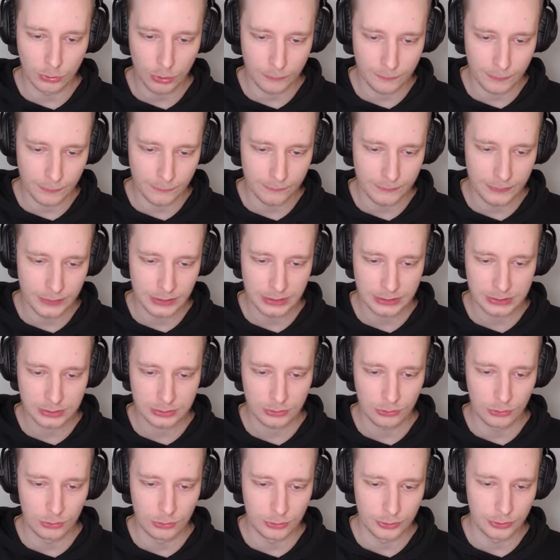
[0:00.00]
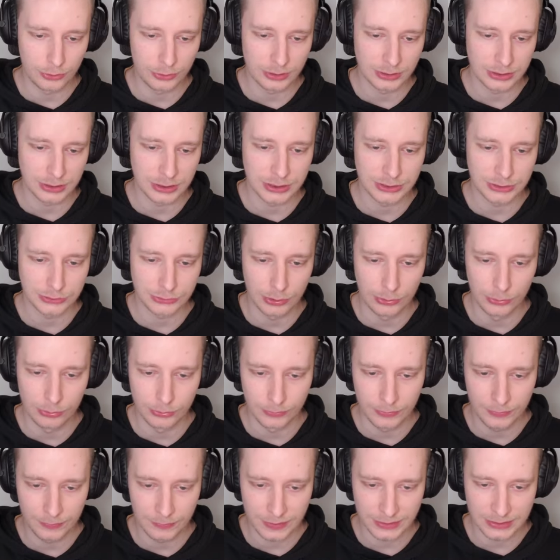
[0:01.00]
off of this, or you can just throw
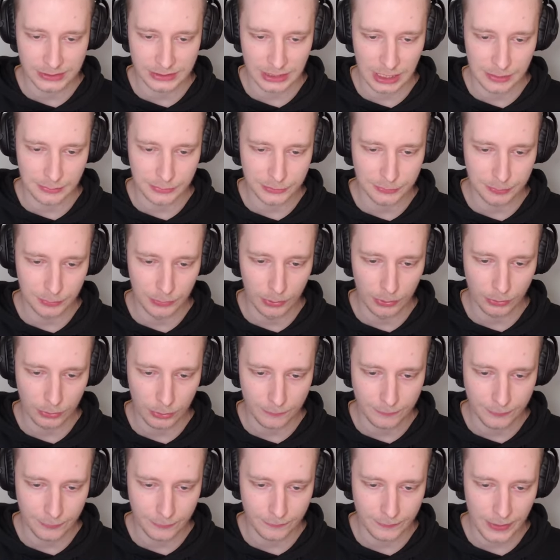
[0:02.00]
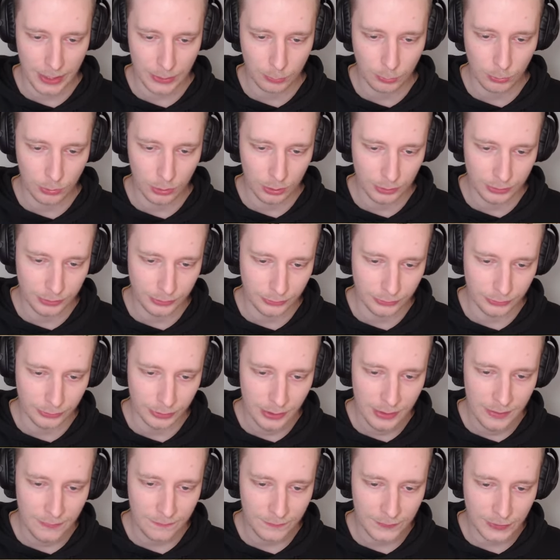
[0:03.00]
the same smoke off of that wall here.
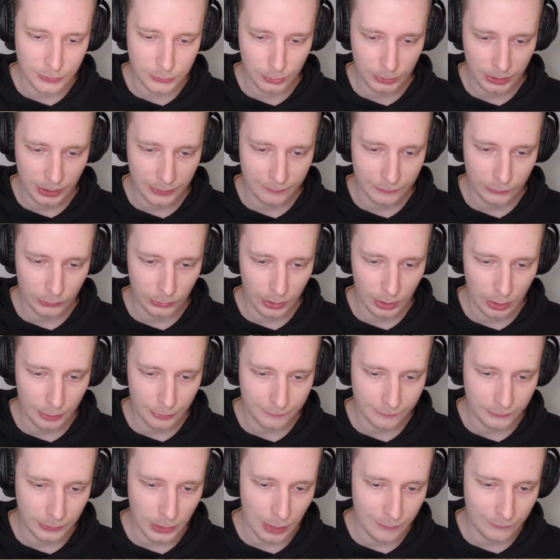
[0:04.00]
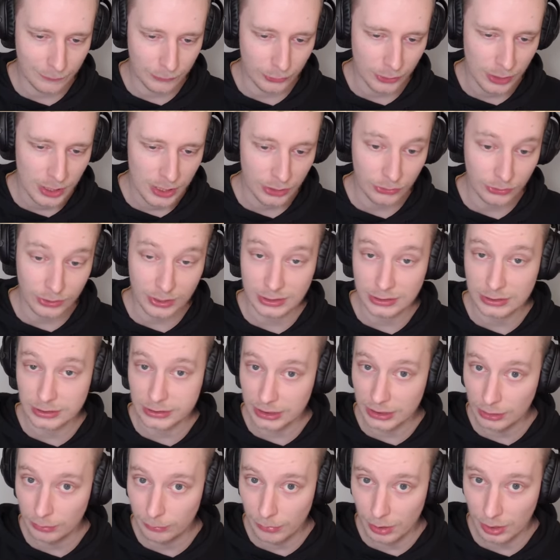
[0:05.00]
This will give you a lot of cover. You can
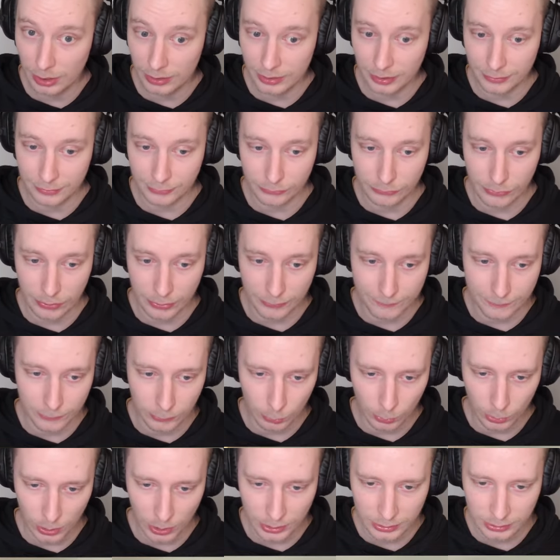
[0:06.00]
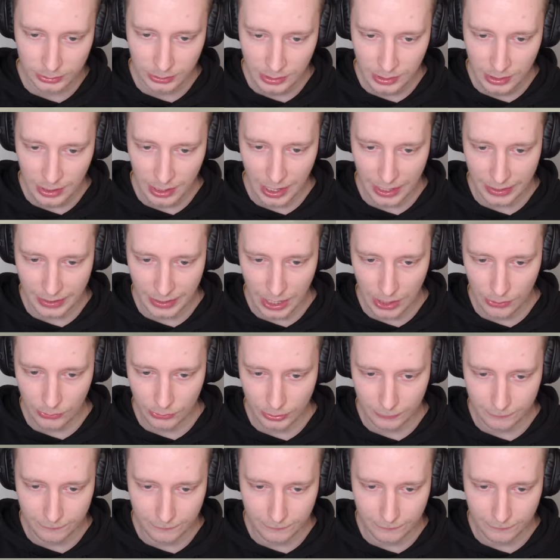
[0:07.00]
still molly underground if you want, and now you can